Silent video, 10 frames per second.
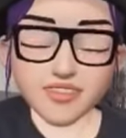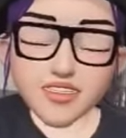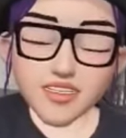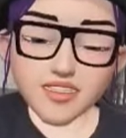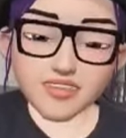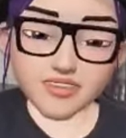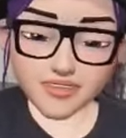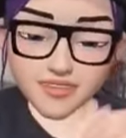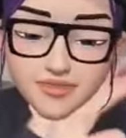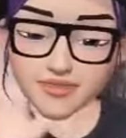And
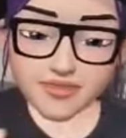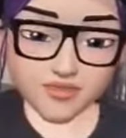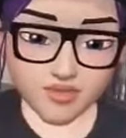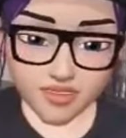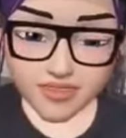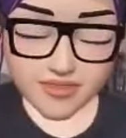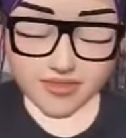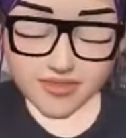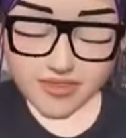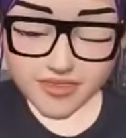in these
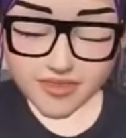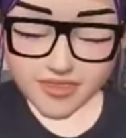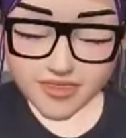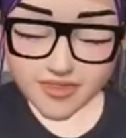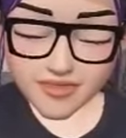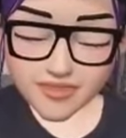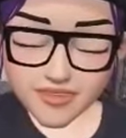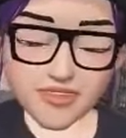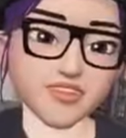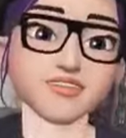rings exist
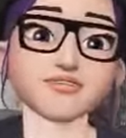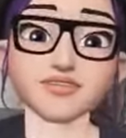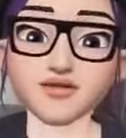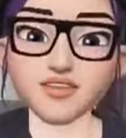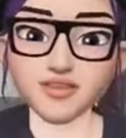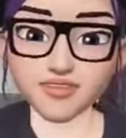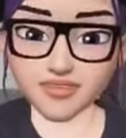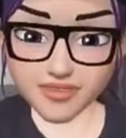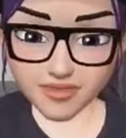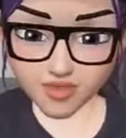the negatively charged
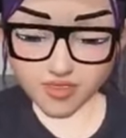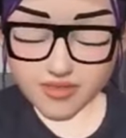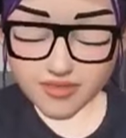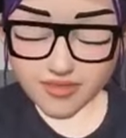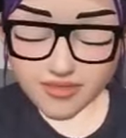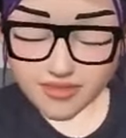electrons.